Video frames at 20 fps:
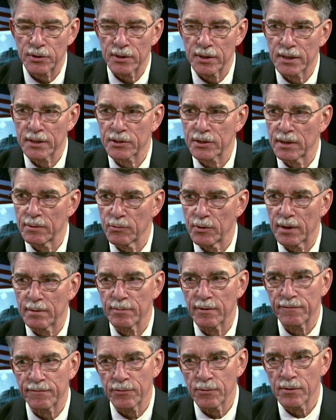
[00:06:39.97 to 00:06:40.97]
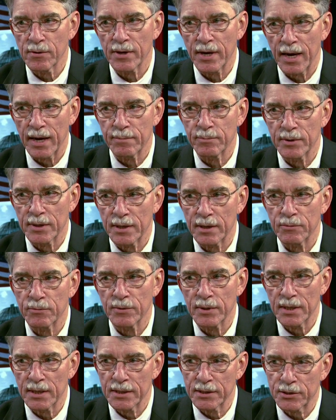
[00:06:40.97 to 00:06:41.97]
turning somewhat before that, but it
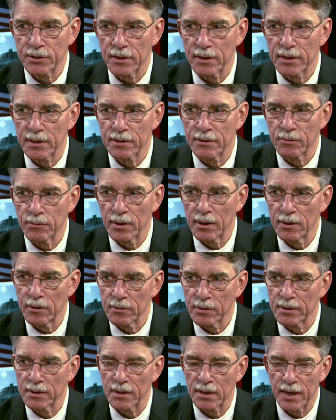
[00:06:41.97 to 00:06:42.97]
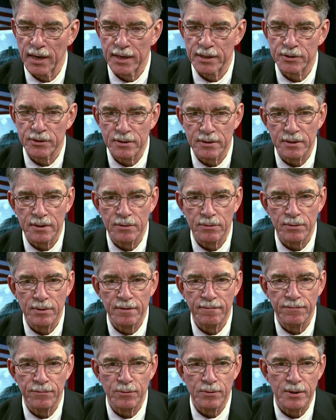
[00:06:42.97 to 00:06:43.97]
really started to roll in the last uh,
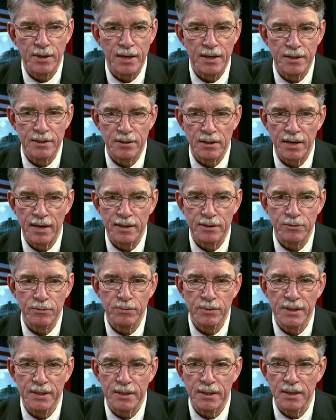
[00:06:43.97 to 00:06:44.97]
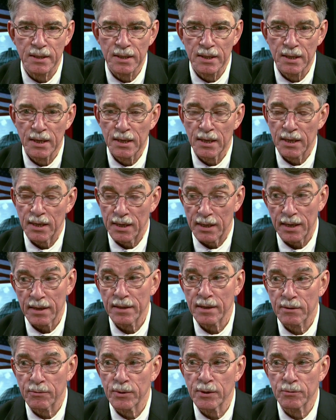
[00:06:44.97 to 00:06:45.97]
three, four days last week. And I
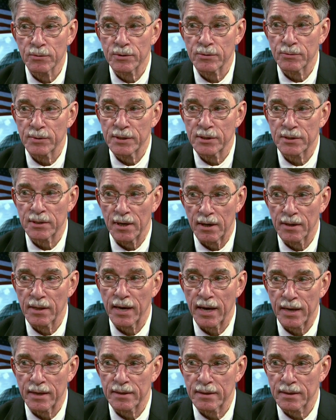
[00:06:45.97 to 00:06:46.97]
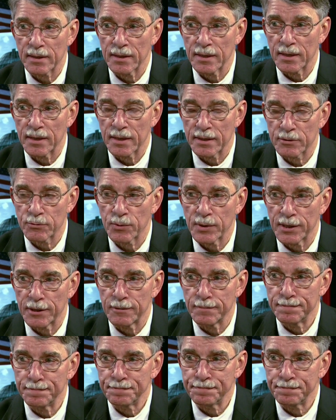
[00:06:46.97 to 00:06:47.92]
think we, was, we saw that uh, as well.